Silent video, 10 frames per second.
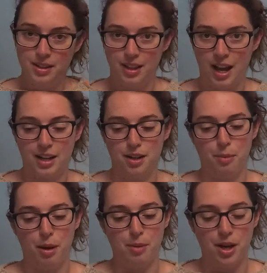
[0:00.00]
had it in
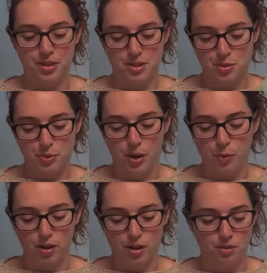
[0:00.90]
my mind, this is what I
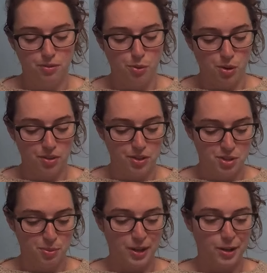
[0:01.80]
wanted for this
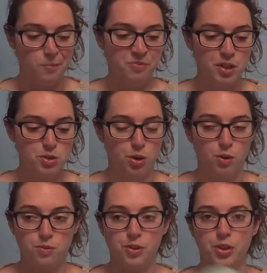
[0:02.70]
sweater. So
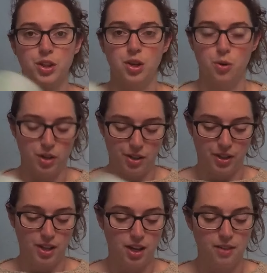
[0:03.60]
for the yoke and the
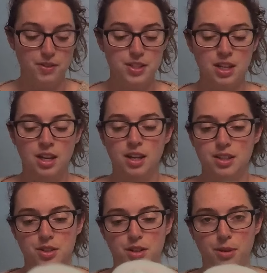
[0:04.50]
cuffs,
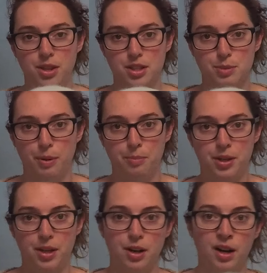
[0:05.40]
it's going to be this bump
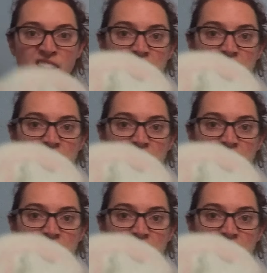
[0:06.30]
here,